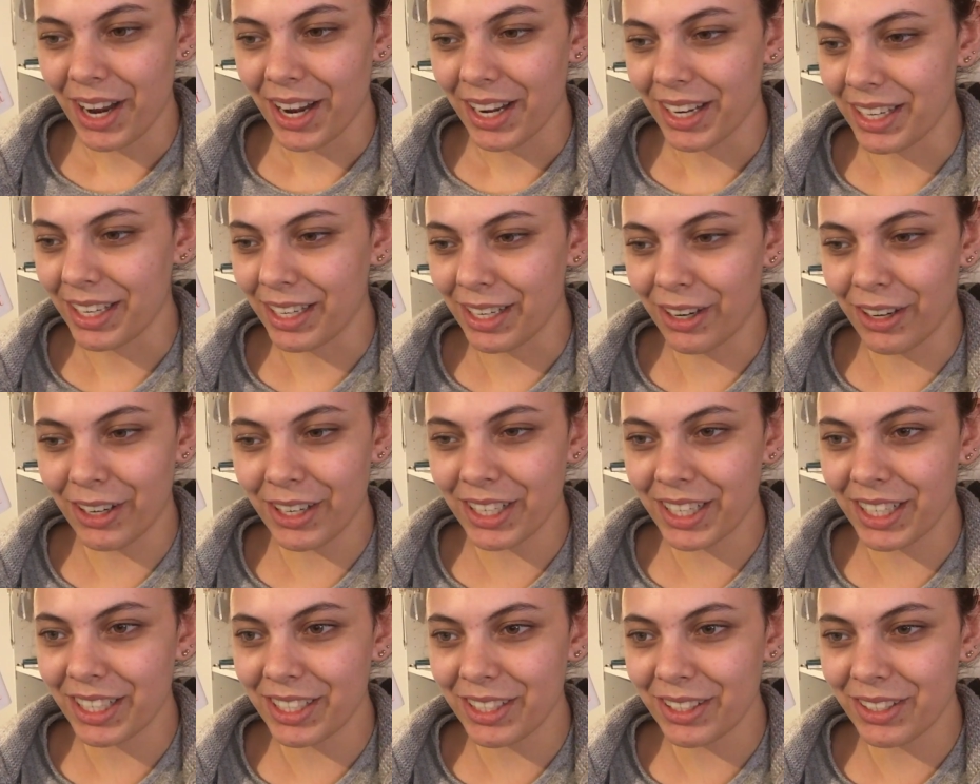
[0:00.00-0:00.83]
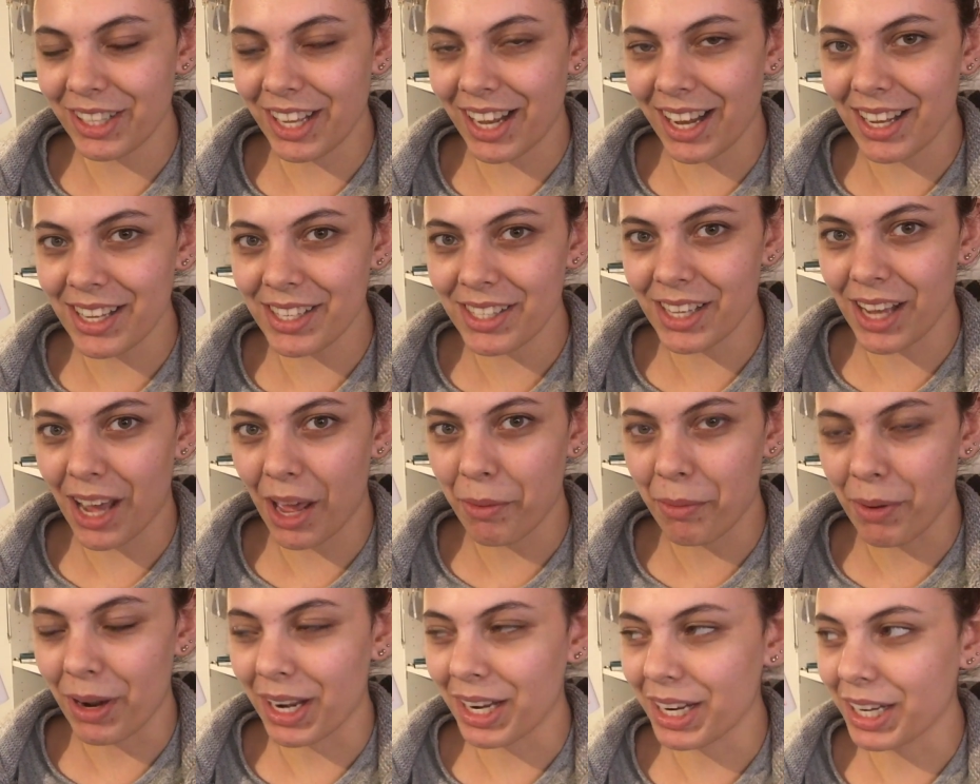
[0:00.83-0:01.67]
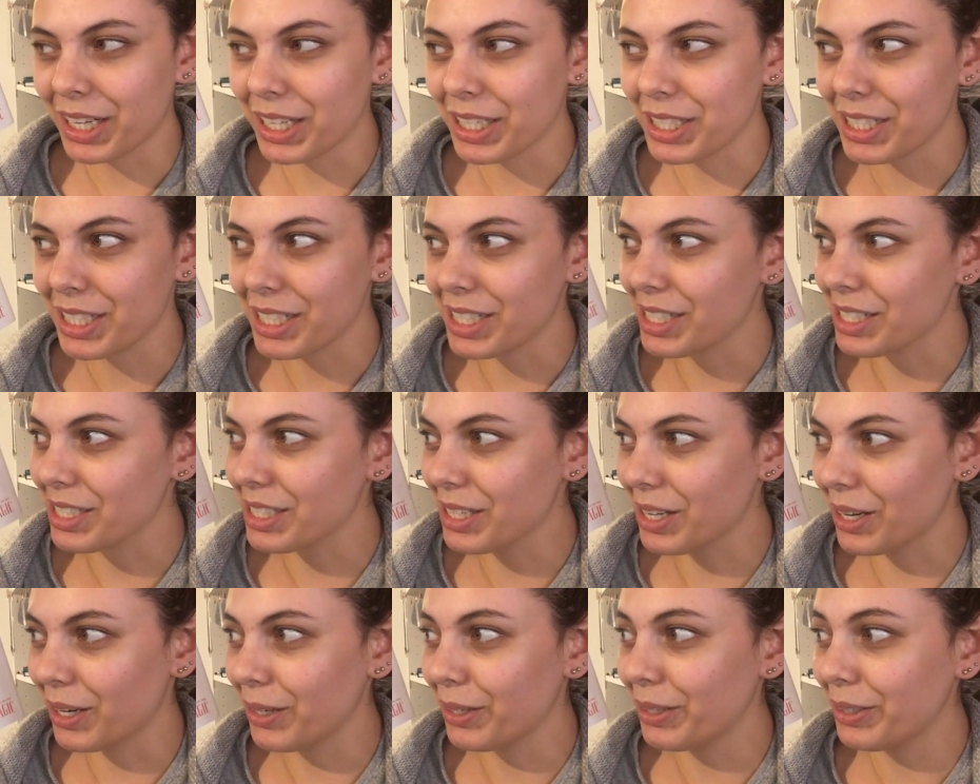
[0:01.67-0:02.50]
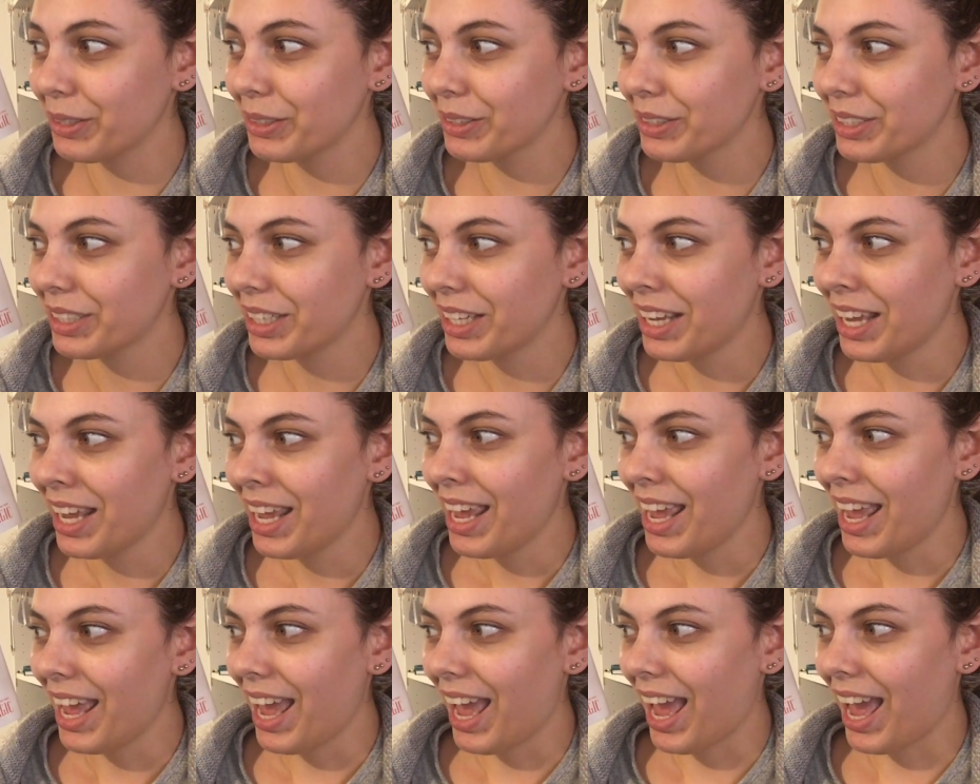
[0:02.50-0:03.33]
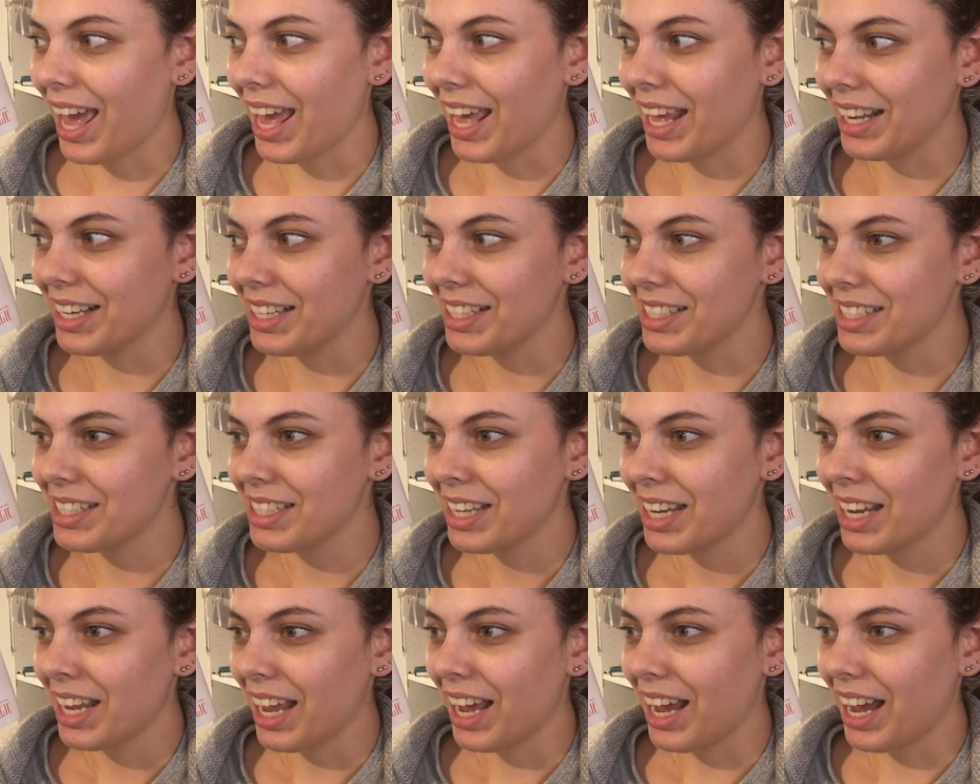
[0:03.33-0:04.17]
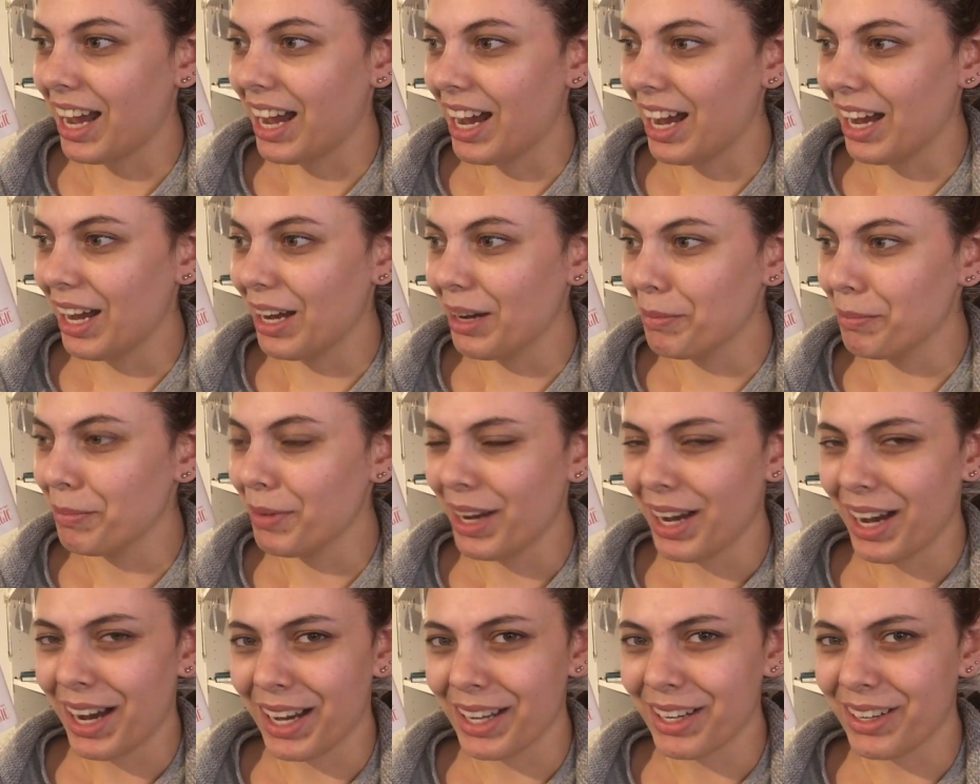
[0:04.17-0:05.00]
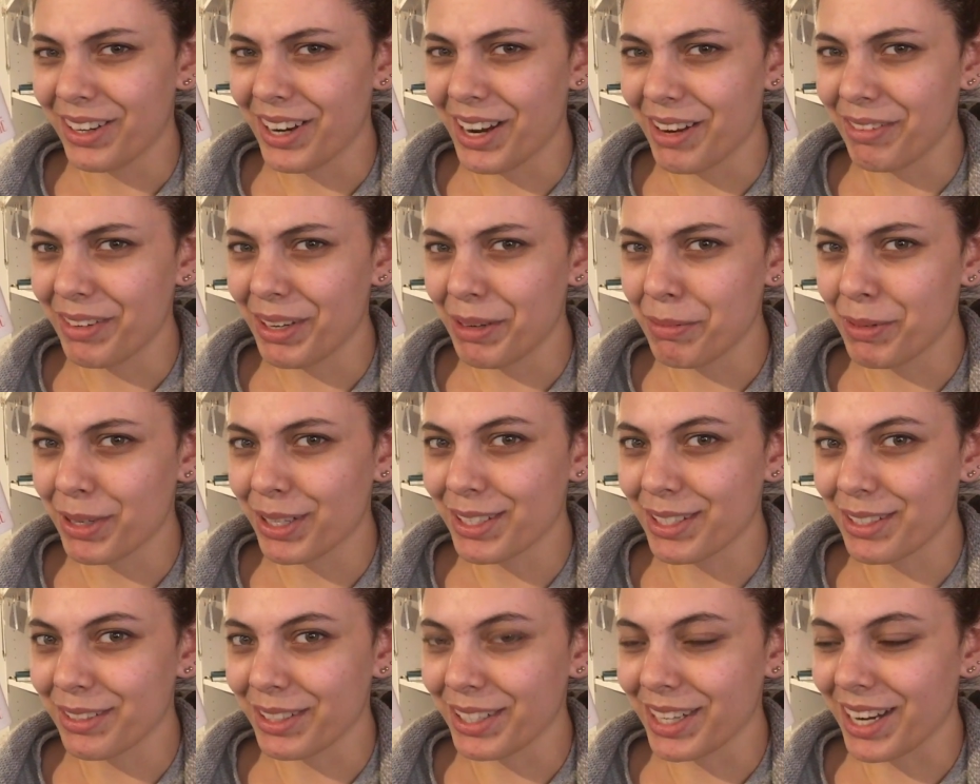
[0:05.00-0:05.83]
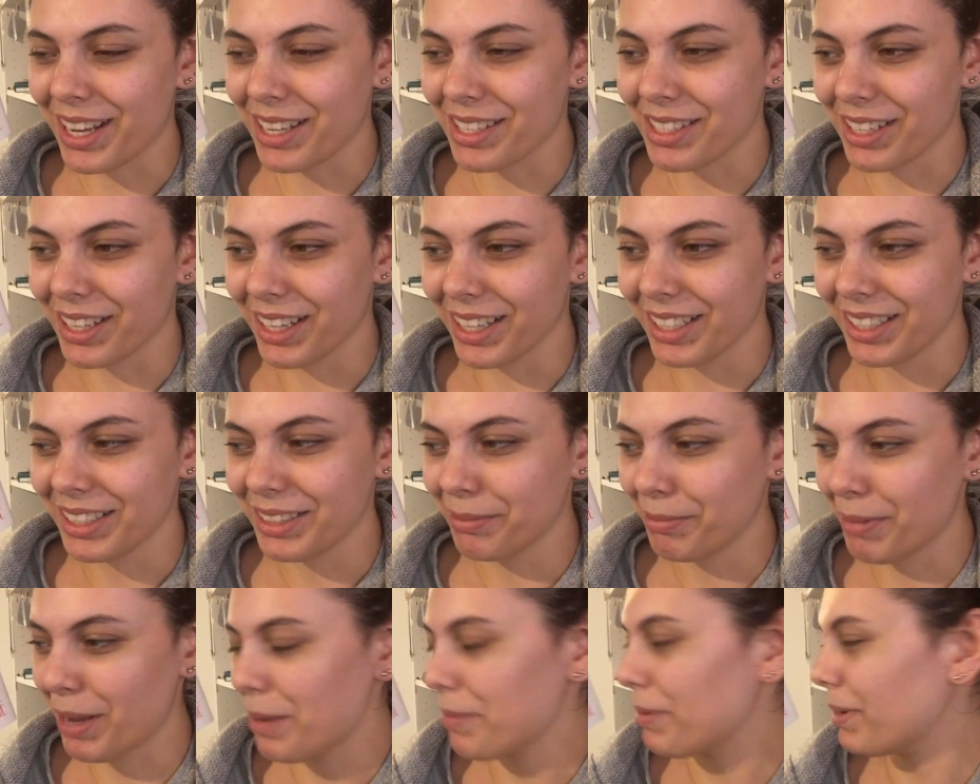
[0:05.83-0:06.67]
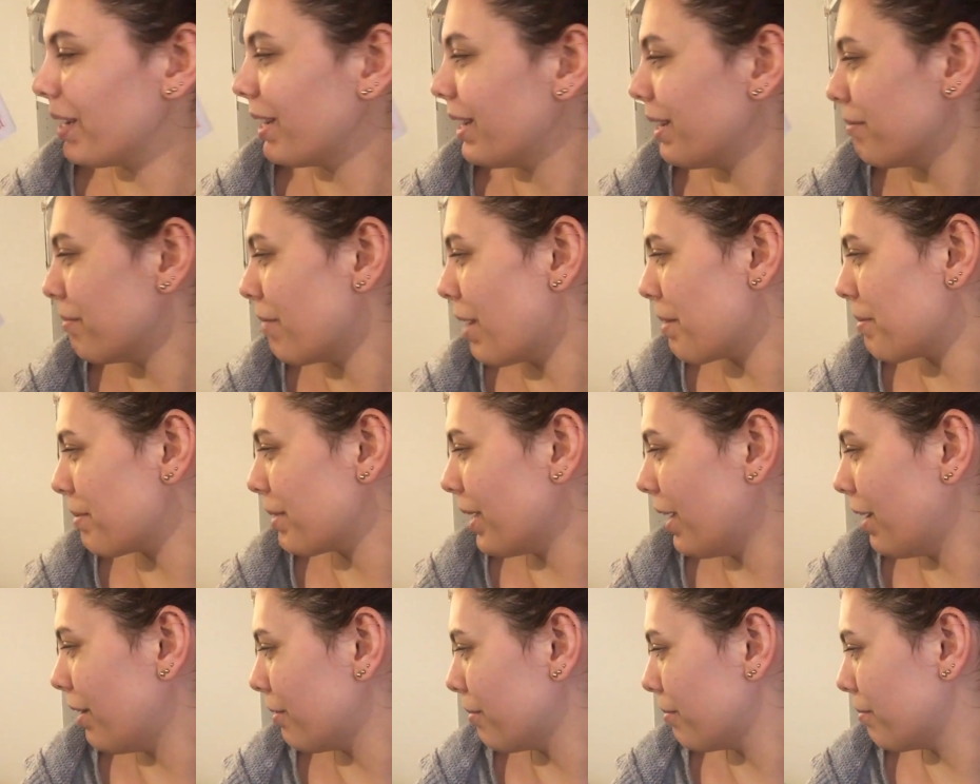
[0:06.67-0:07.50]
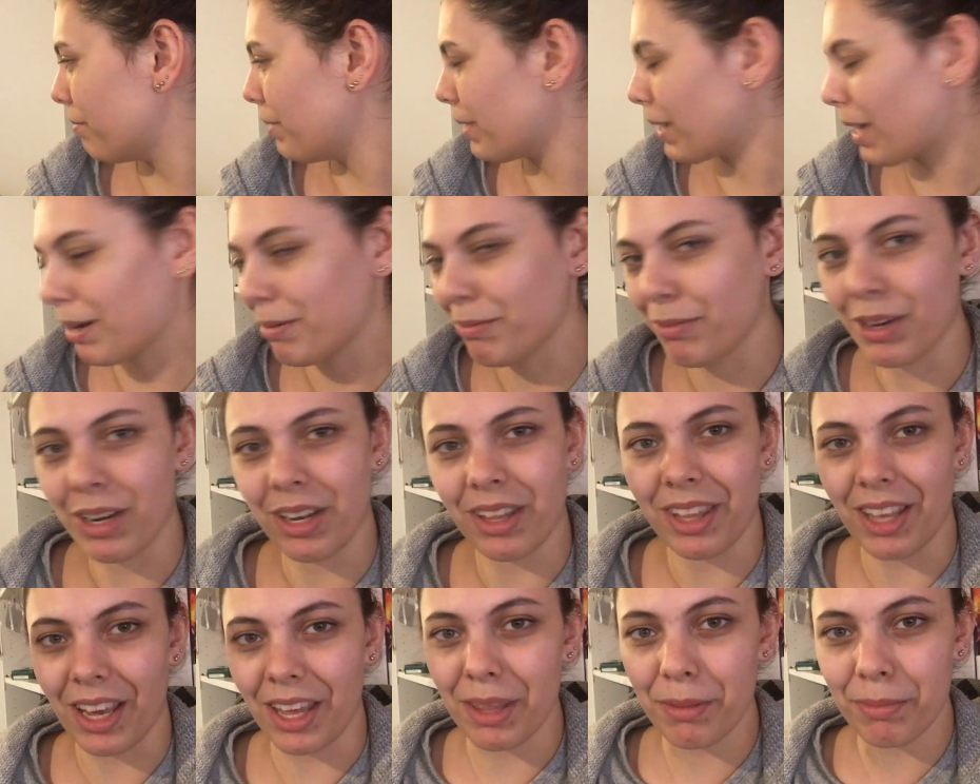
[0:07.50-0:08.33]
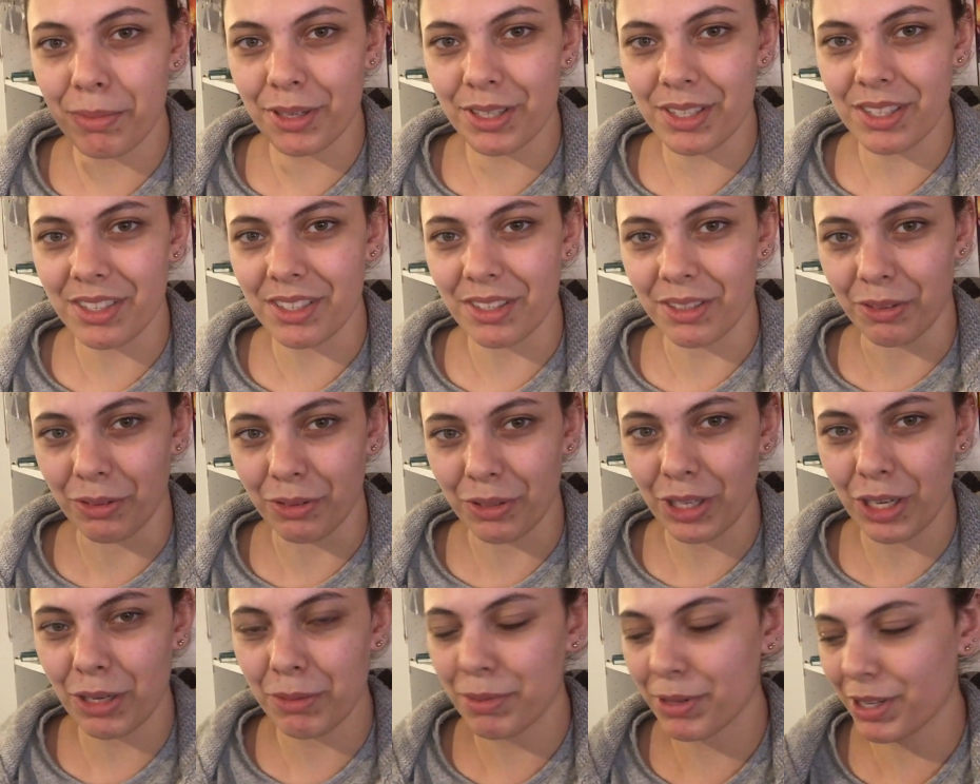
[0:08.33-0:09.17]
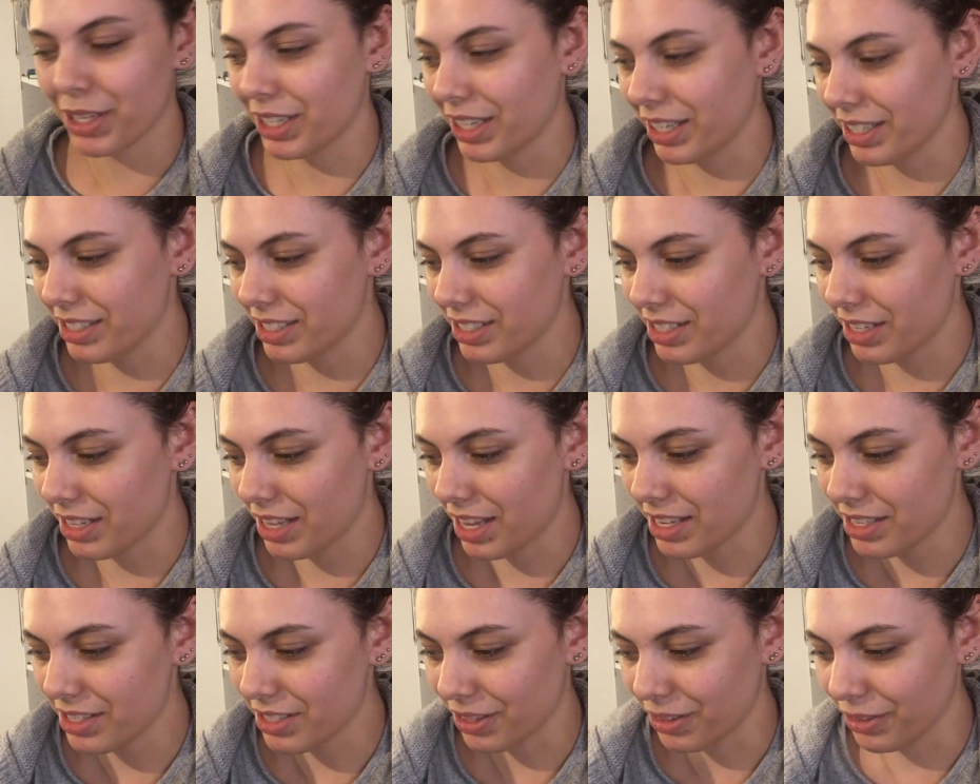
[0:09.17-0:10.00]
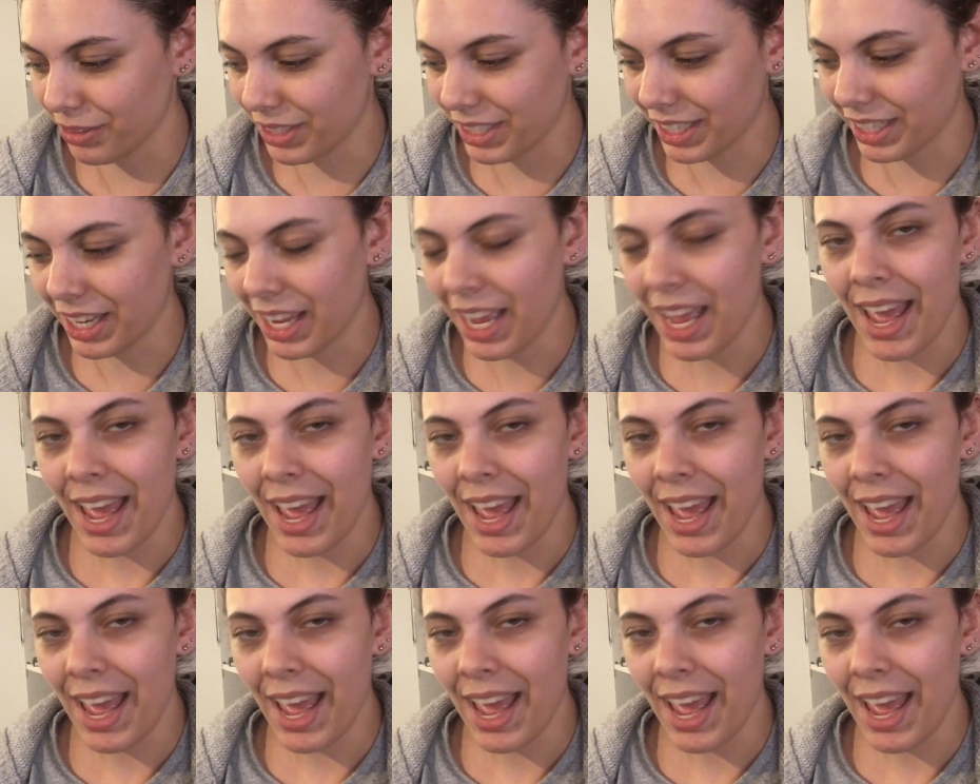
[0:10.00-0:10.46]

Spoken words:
Not gonna do the outside one because it is cold and I don't have any books to read outside. Maybe I'll pick up one of the other books as an audiobook and listen to that solely